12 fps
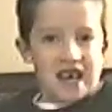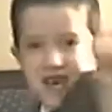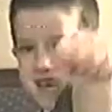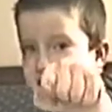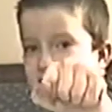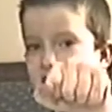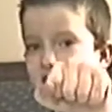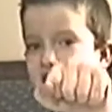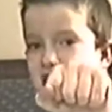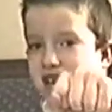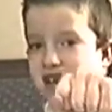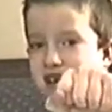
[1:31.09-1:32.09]
so where'd you go
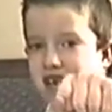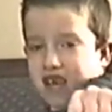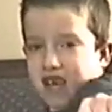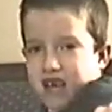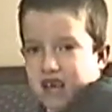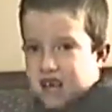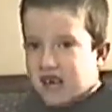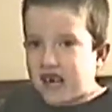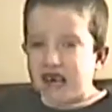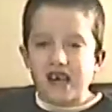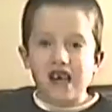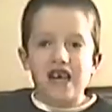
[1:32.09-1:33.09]
yesterday?
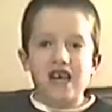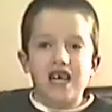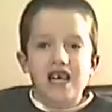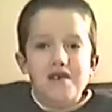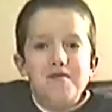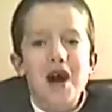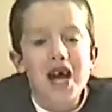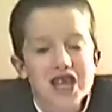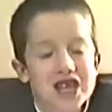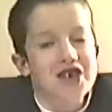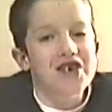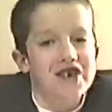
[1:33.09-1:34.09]
Monster
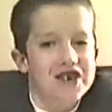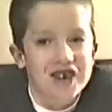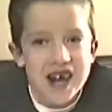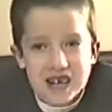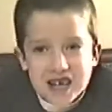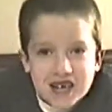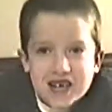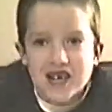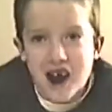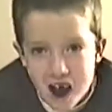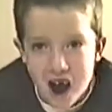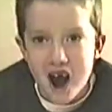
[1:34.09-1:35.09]
Truck Show!
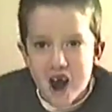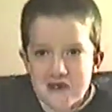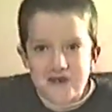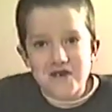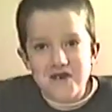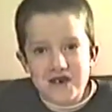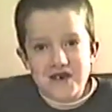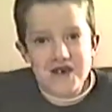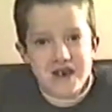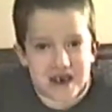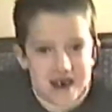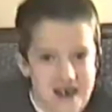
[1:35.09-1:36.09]
Yeah, yeah? what'd you do